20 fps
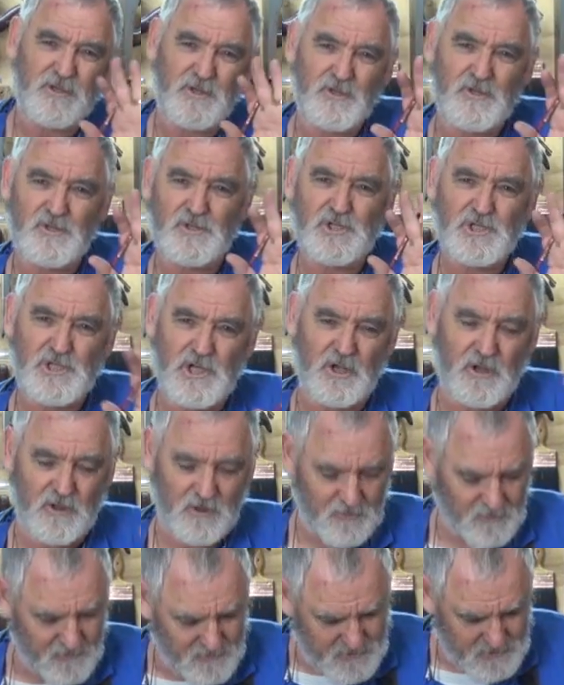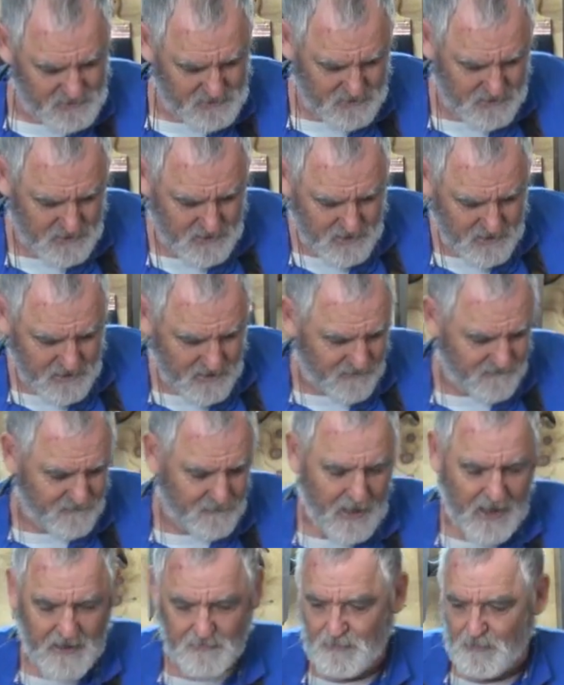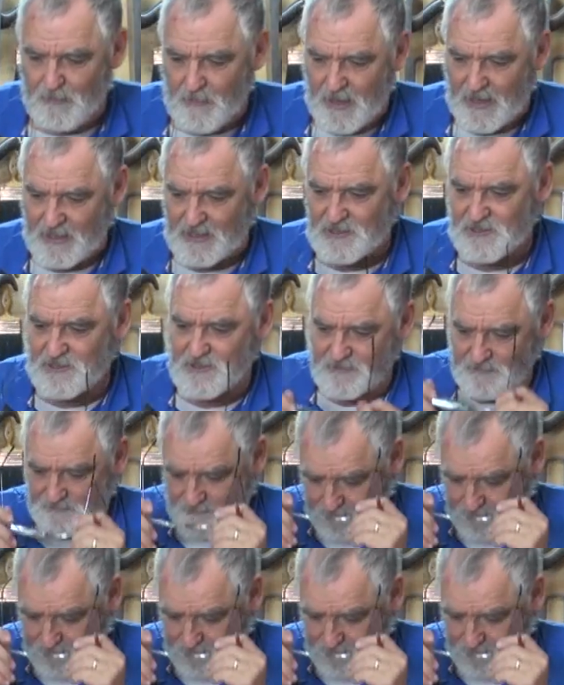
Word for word: two shelves of paperbacks.